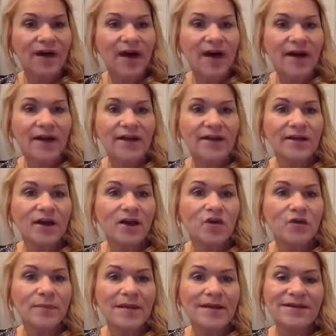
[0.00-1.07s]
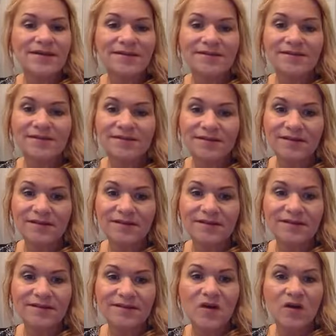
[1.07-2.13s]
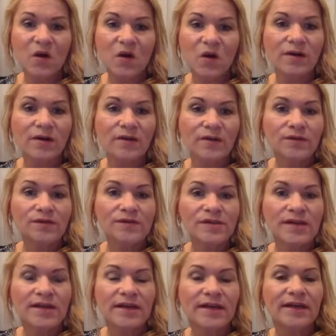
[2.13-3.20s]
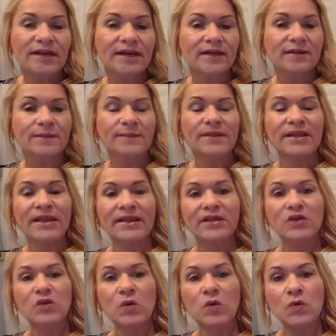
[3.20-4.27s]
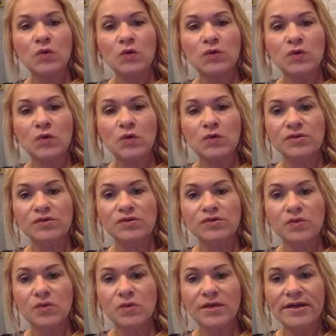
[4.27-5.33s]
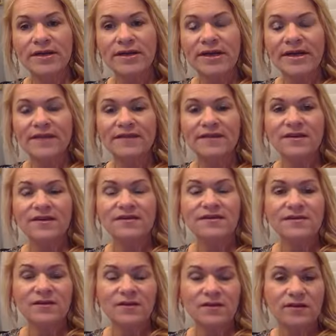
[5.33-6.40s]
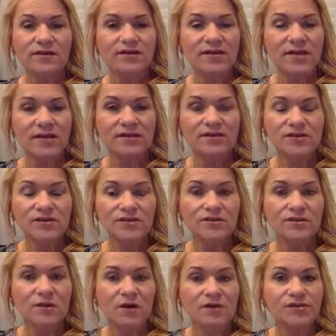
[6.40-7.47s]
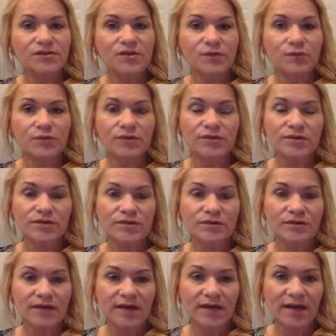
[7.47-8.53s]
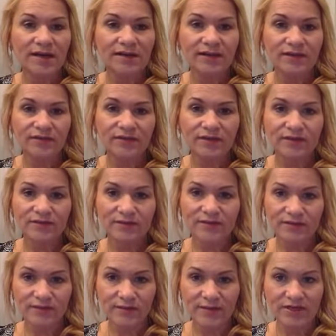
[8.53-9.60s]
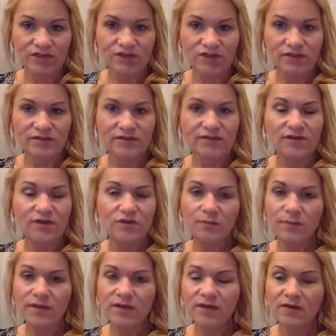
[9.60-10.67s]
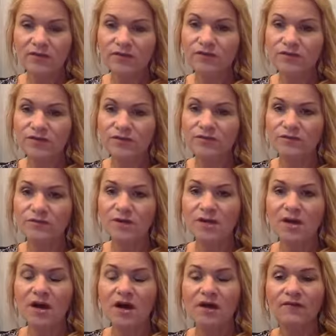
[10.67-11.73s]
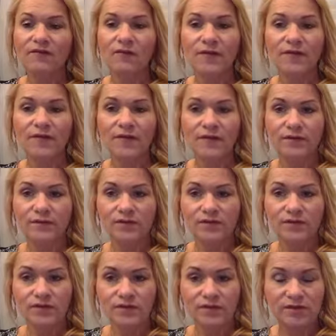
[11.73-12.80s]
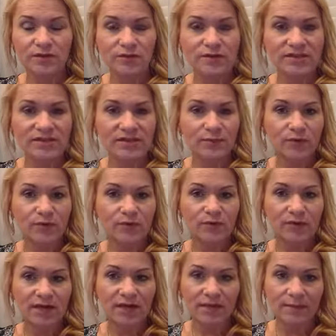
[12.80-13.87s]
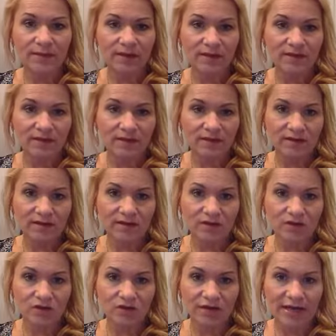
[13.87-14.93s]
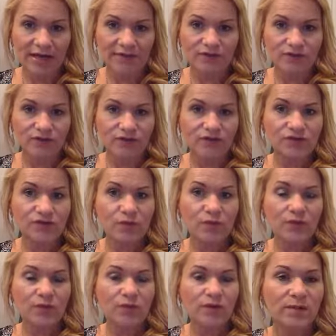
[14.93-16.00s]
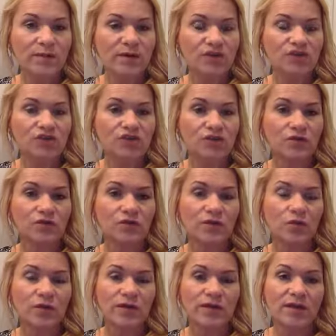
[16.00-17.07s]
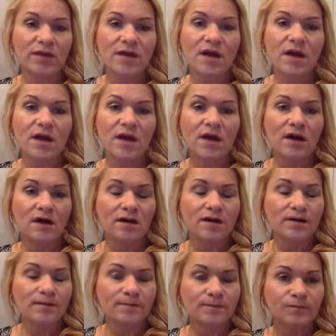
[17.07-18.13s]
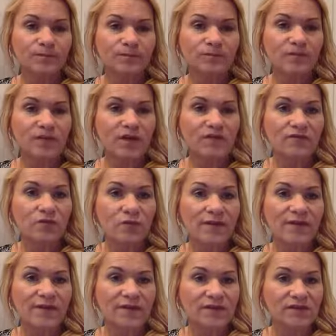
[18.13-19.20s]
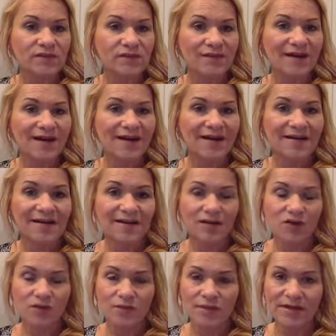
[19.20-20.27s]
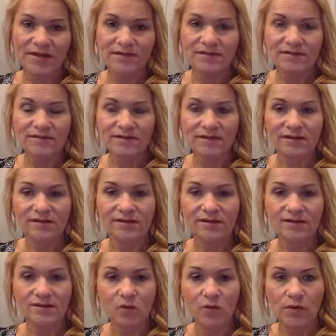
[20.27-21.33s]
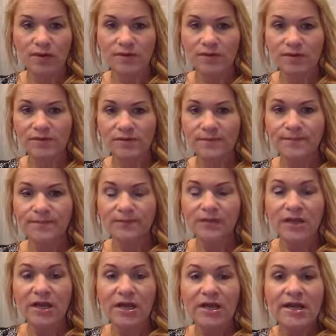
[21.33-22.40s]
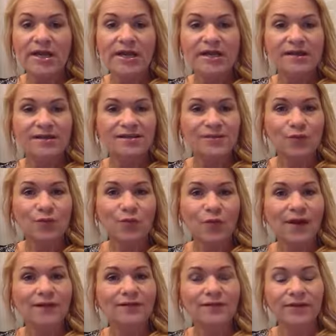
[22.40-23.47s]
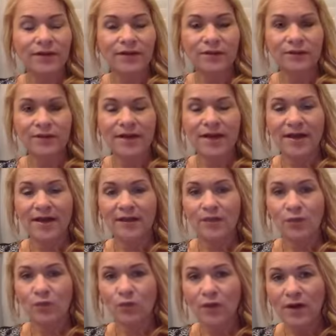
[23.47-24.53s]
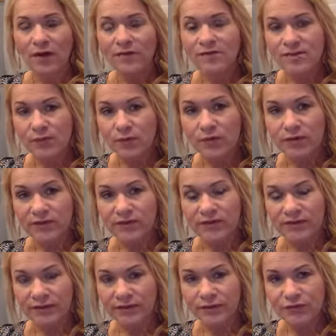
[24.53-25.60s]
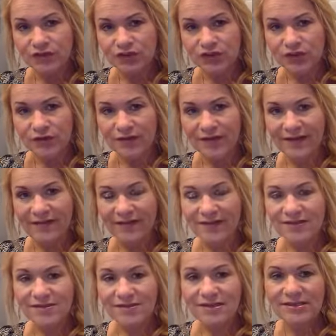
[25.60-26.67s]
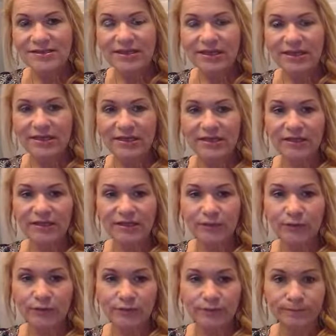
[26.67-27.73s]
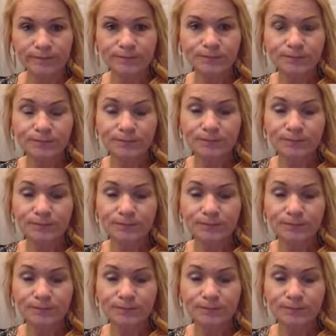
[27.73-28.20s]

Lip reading: high omega-6 oils, like corn or soy, these tend to also produce a high level of inflammation. So be careful to avoid those during the reset program and then long after. So we make sure that we avoid things with high omega-6 oils. It is well known and well supported in the literature that things containing gluten